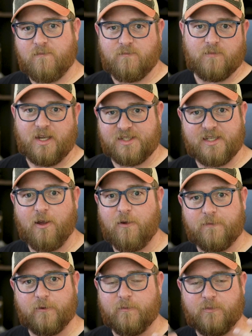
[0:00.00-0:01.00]

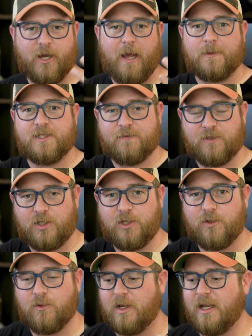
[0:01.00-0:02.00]
myself or perhaps even
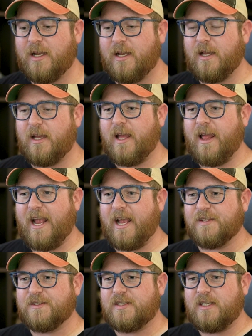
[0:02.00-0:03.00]
you,
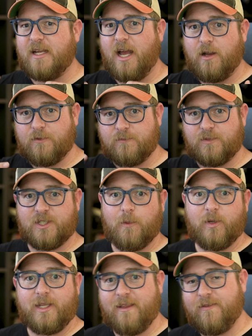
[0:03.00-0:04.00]
and see how
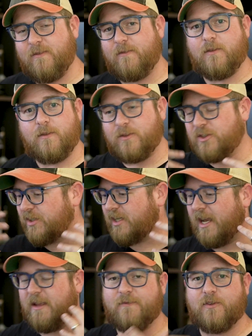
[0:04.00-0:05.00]
someone in just
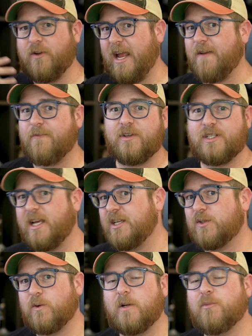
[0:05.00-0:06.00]
kind of your everyday
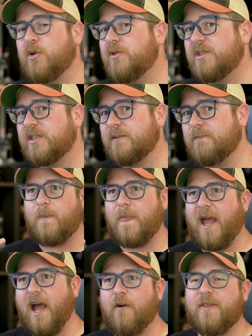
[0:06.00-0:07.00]
sort of person,
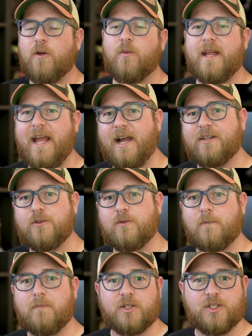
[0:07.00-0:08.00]
how they react to
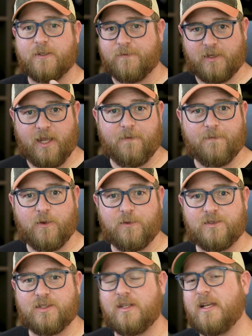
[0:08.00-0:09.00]
a bunch of different
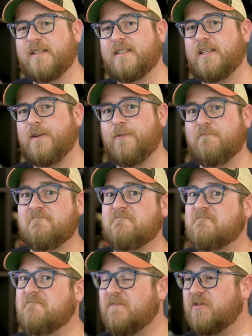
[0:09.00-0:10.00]
headphones and see
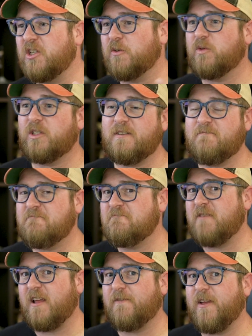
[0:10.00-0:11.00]
generally
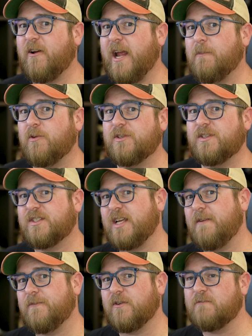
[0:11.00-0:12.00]
if they are able to
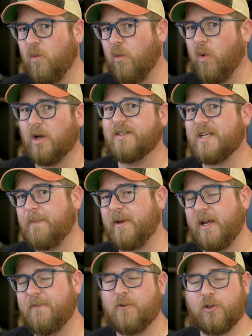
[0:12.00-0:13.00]
decipher one type of
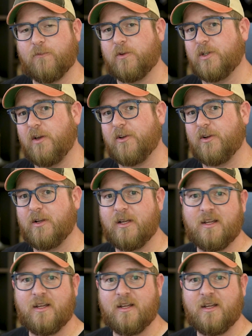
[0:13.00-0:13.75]
headphone over another